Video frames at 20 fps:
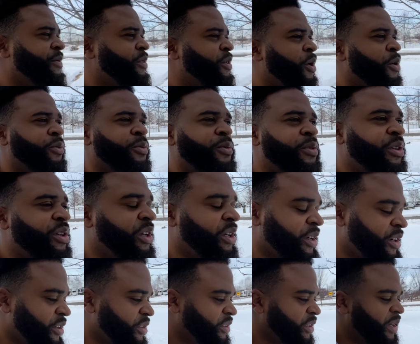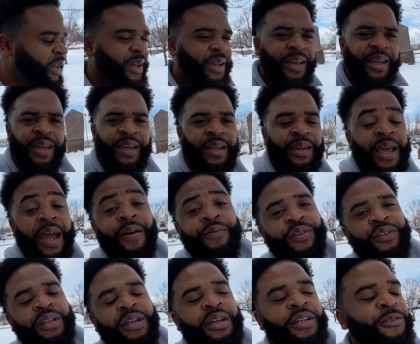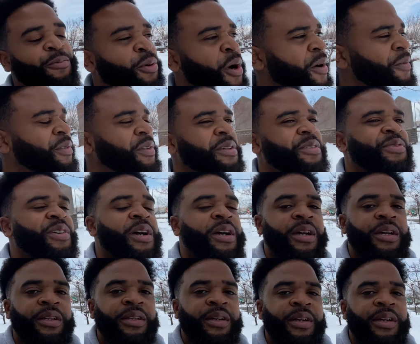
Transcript: go through the gears, and everything is perfectly fine.